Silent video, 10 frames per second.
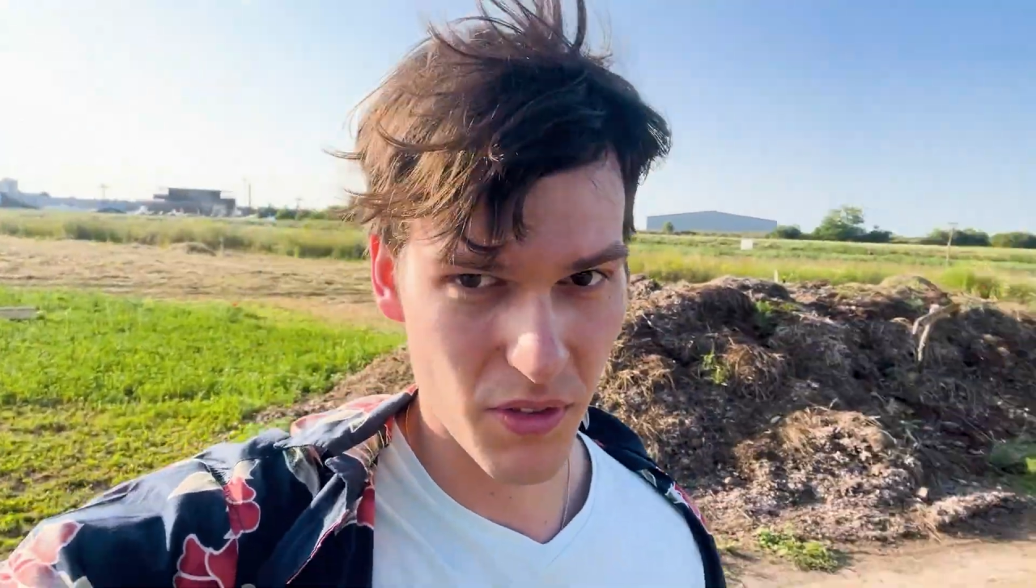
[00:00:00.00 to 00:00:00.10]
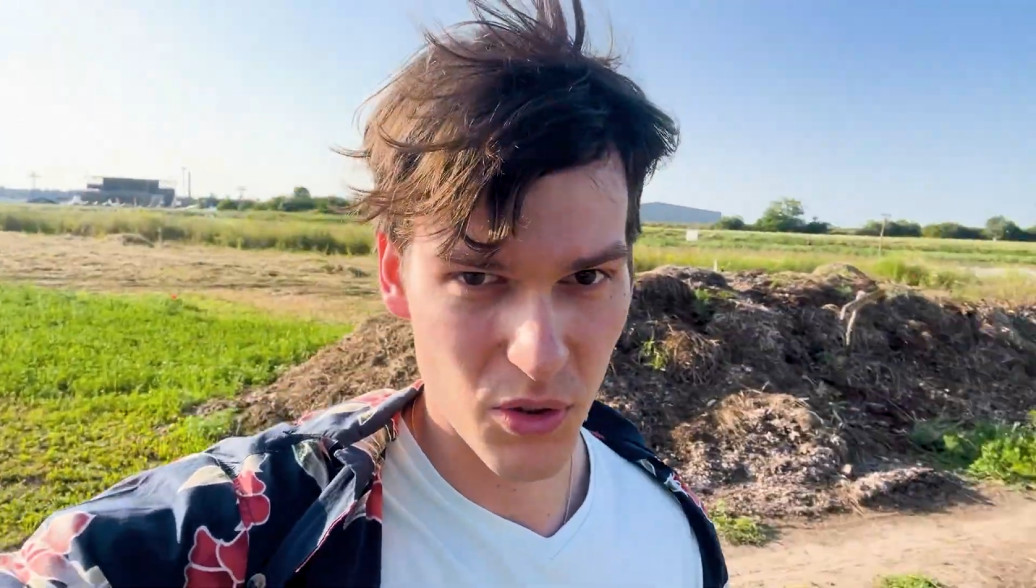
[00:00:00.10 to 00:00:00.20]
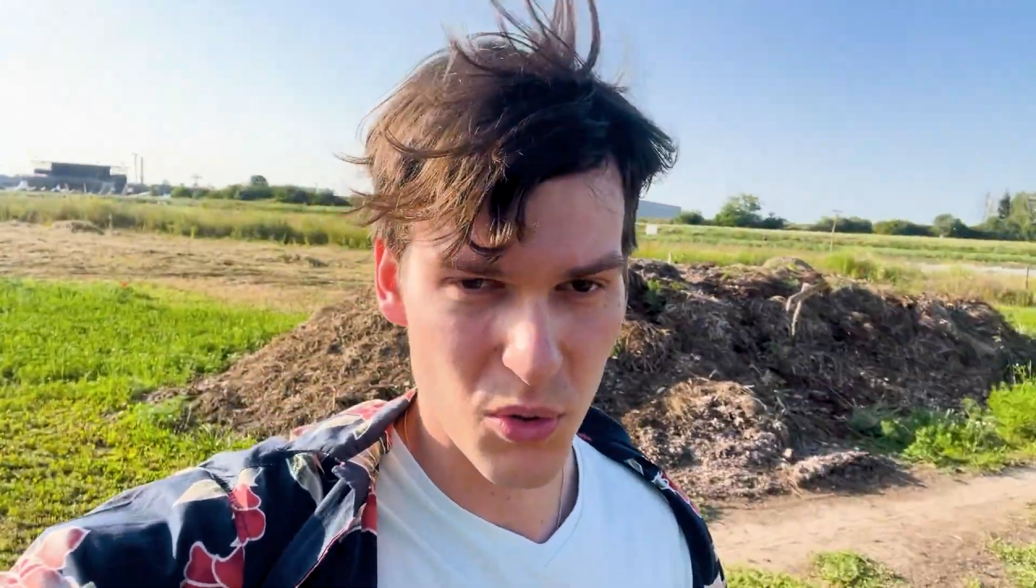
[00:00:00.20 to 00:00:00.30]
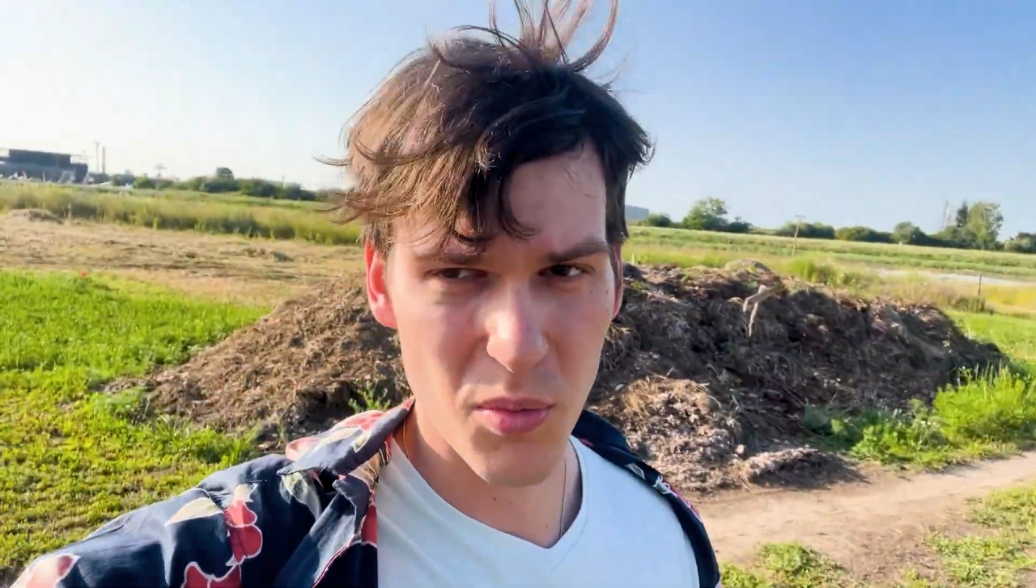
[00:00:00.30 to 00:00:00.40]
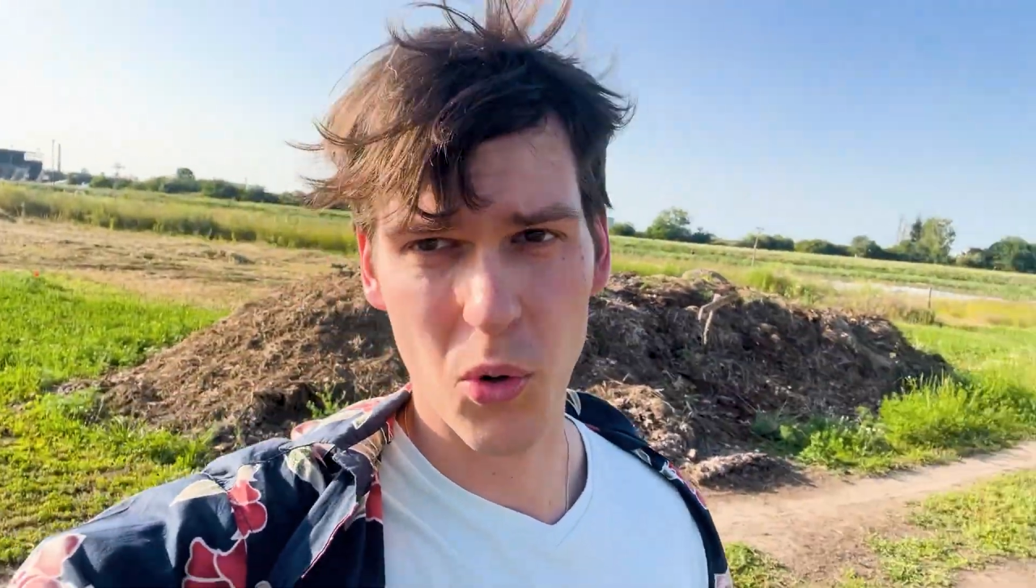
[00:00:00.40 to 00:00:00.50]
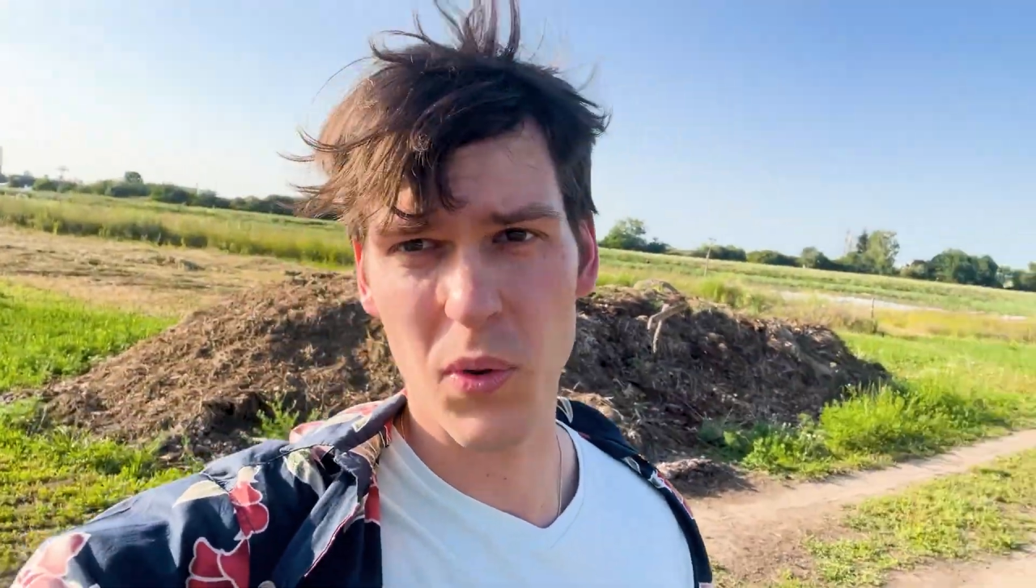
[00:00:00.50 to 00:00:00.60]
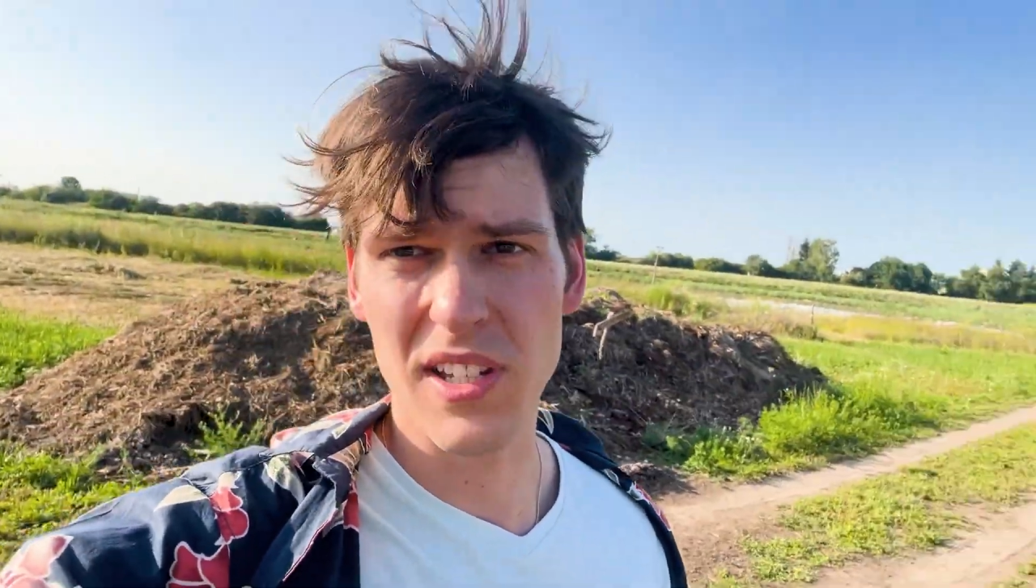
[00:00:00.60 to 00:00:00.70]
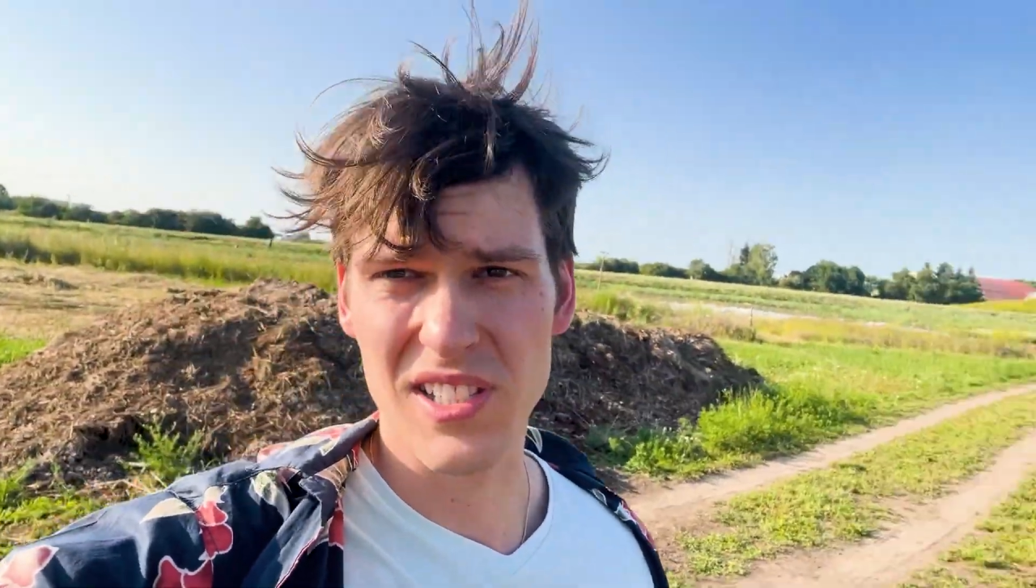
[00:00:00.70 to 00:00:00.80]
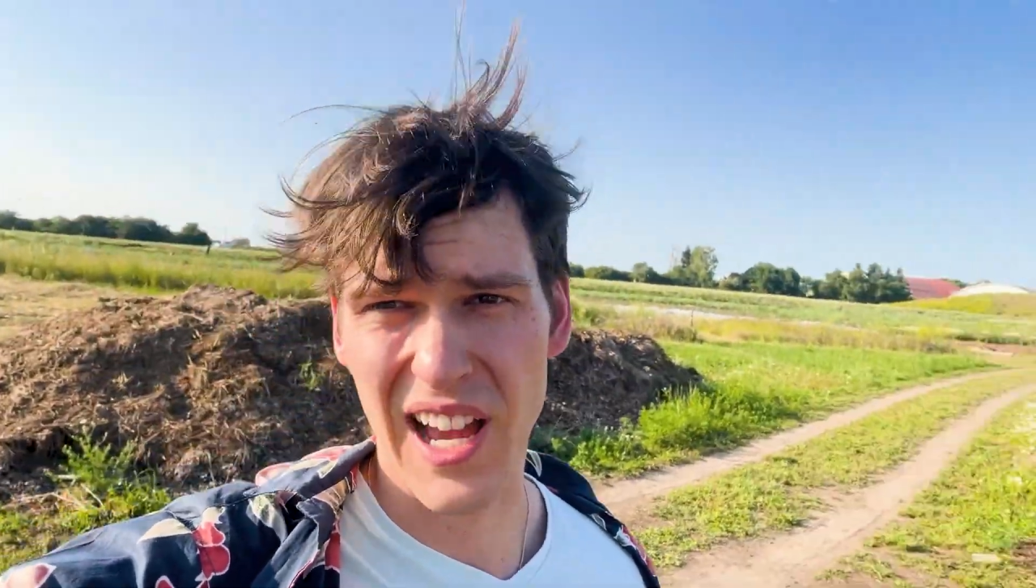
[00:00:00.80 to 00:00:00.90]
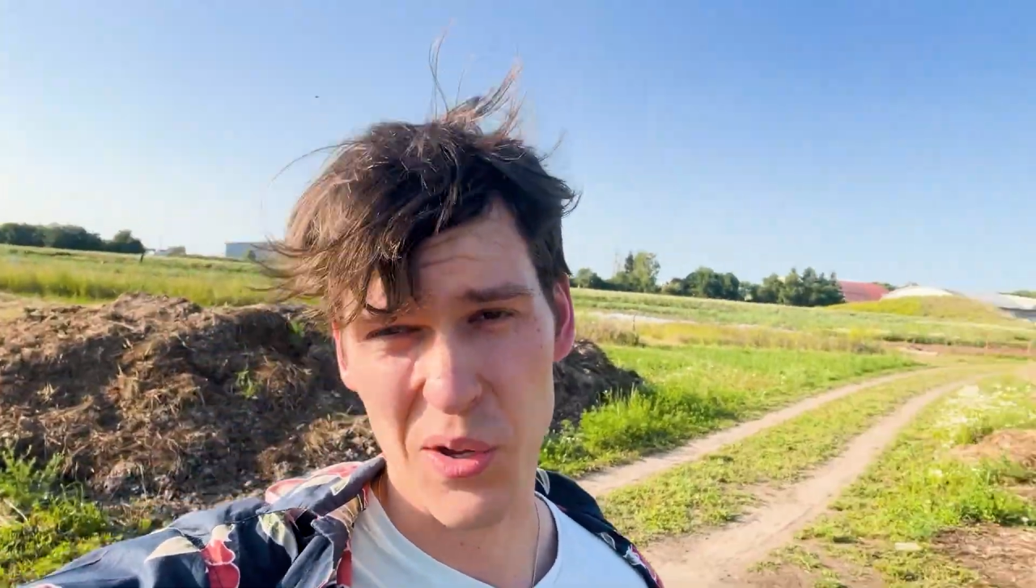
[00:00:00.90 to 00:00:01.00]
2 more
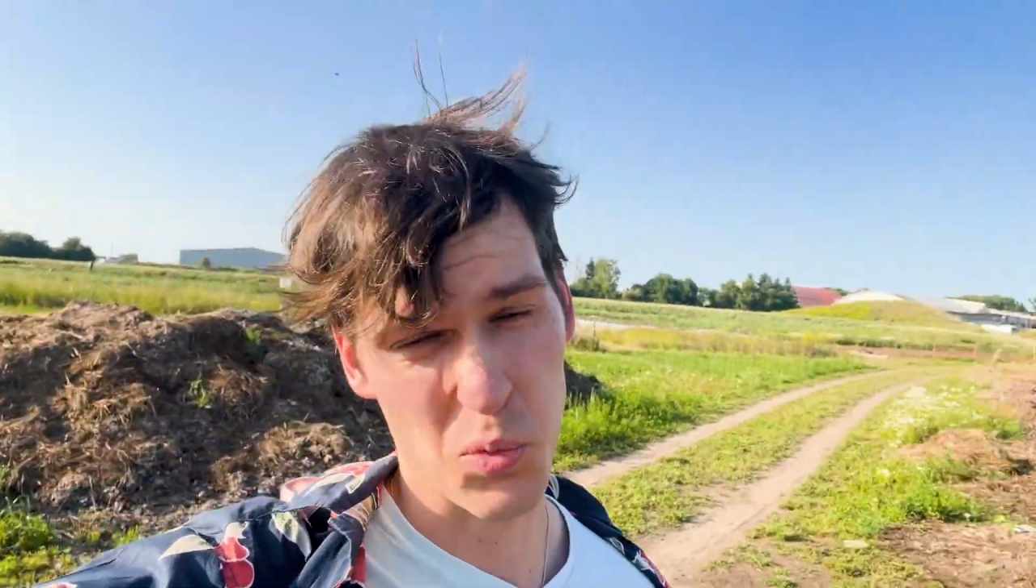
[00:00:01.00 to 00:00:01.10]
weeks, I